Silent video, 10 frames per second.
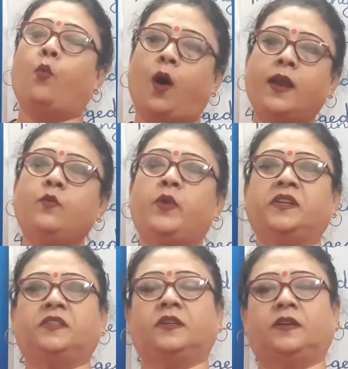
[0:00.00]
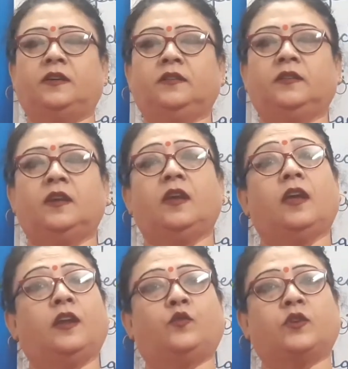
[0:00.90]
One winter,
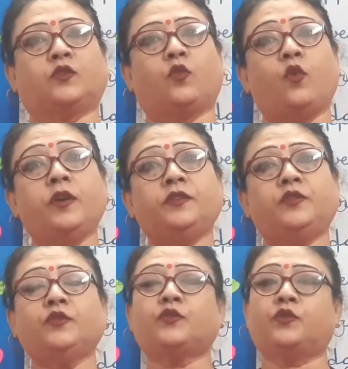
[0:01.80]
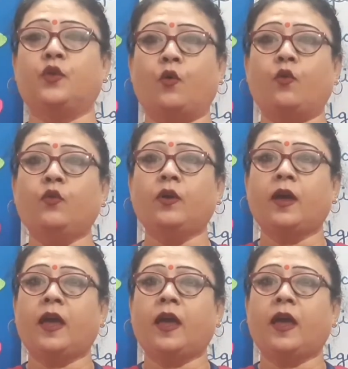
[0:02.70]
it was going to snow